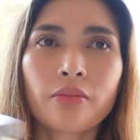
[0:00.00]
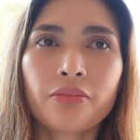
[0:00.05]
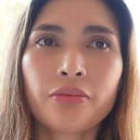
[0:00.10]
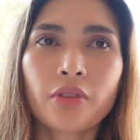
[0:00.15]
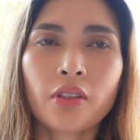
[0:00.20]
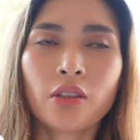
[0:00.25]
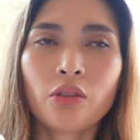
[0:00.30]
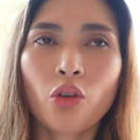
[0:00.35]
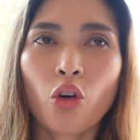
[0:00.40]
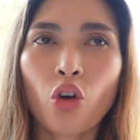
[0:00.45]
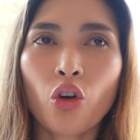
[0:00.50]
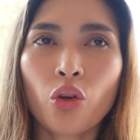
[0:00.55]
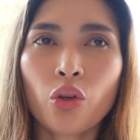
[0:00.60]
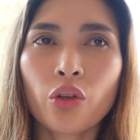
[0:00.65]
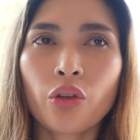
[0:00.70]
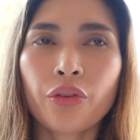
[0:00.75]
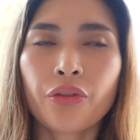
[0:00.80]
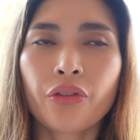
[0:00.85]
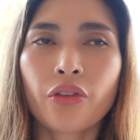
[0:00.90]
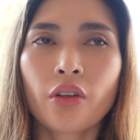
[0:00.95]
In
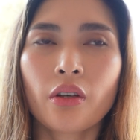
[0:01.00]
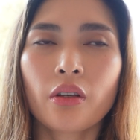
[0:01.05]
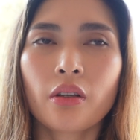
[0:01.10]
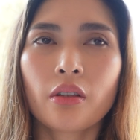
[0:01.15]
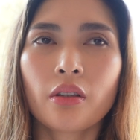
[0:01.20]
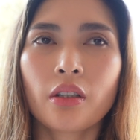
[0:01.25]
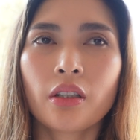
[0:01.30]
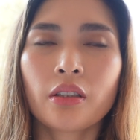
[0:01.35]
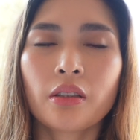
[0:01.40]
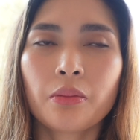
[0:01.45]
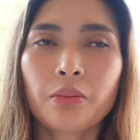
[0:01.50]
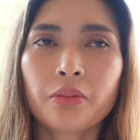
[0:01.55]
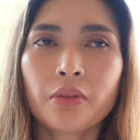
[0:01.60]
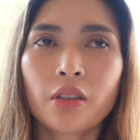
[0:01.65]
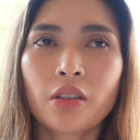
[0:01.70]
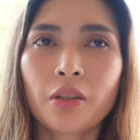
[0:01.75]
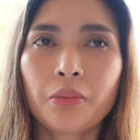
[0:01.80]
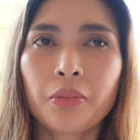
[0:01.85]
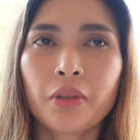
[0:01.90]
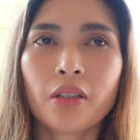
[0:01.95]
all of
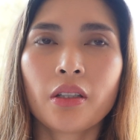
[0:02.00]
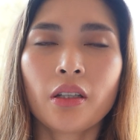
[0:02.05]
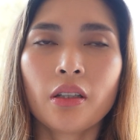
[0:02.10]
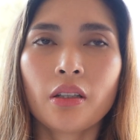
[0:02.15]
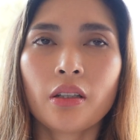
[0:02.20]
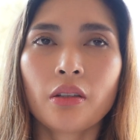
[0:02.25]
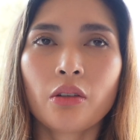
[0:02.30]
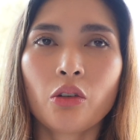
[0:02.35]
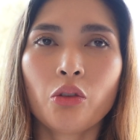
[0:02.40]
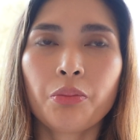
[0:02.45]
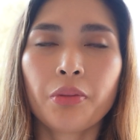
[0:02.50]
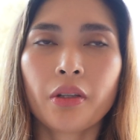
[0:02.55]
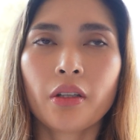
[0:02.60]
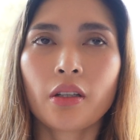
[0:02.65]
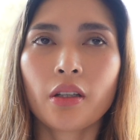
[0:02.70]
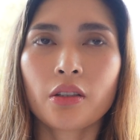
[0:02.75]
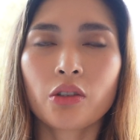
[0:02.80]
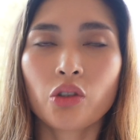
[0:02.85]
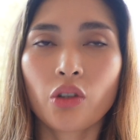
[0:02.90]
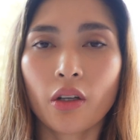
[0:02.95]
in the beginning,
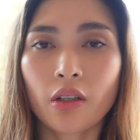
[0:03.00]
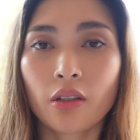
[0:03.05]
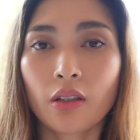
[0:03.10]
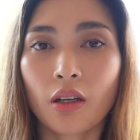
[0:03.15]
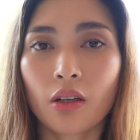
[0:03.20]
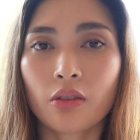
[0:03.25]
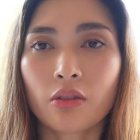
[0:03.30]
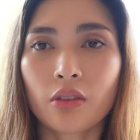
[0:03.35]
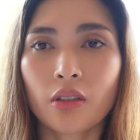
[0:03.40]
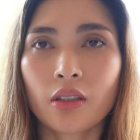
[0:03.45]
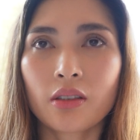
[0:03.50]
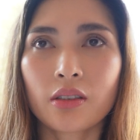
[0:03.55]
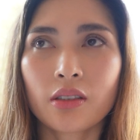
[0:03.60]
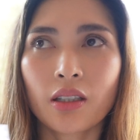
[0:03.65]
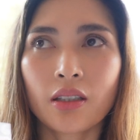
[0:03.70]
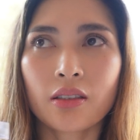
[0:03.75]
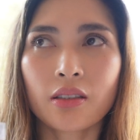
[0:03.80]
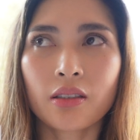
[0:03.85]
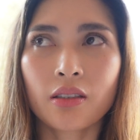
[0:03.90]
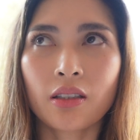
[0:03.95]
opening, and dry down,
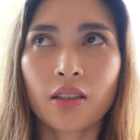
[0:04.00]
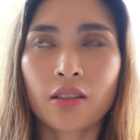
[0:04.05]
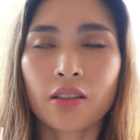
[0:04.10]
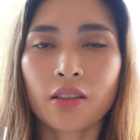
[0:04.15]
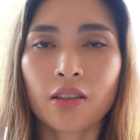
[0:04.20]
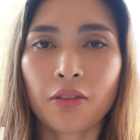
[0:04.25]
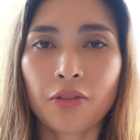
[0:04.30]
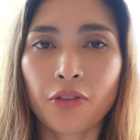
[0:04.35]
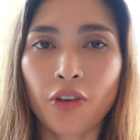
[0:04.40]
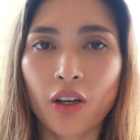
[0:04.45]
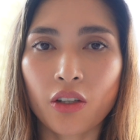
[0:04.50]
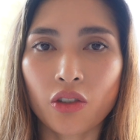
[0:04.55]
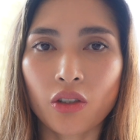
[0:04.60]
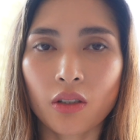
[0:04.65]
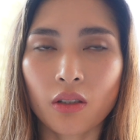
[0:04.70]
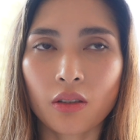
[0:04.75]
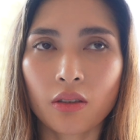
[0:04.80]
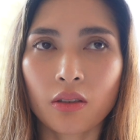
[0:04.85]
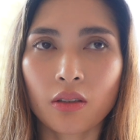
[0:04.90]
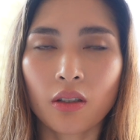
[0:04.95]
it's the
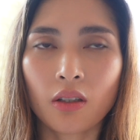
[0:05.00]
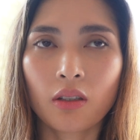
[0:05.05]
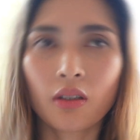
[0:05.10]
freshest.